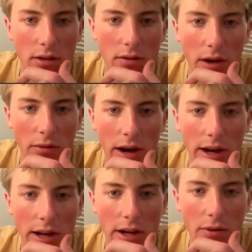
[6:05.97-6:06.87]

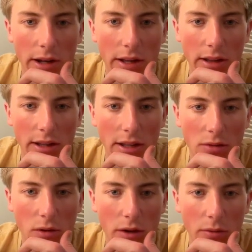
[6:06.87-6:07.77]
Right here we get
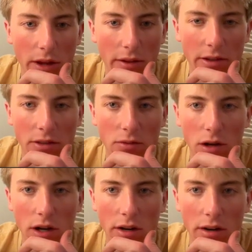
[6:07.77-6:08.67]
this one. We have this
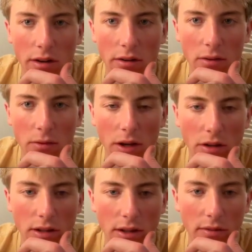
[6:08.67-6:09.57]
one. We
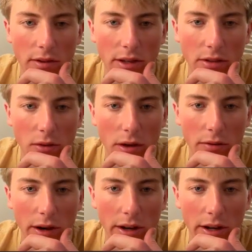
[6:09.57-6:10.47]
also have this one
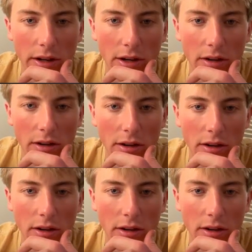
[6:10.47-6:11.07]
right here.